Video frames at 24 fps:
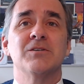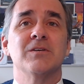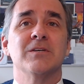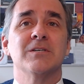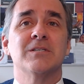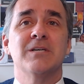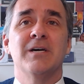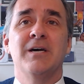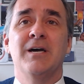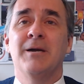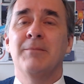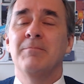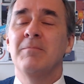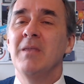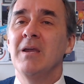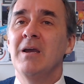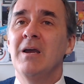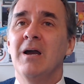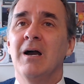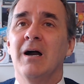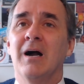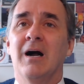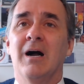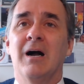of the time,
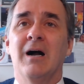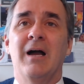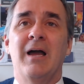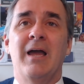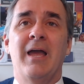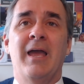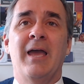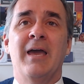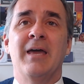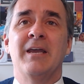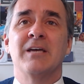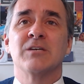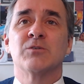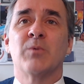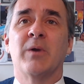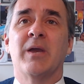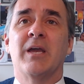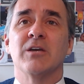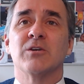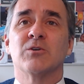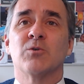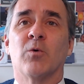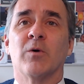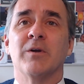and as we
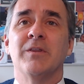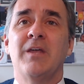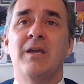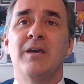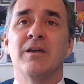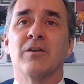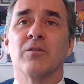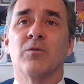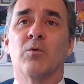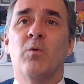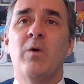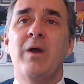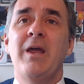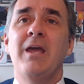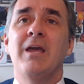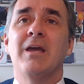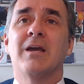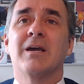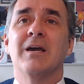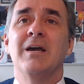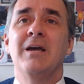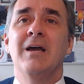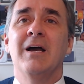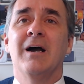get toward the end of the
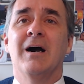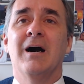week,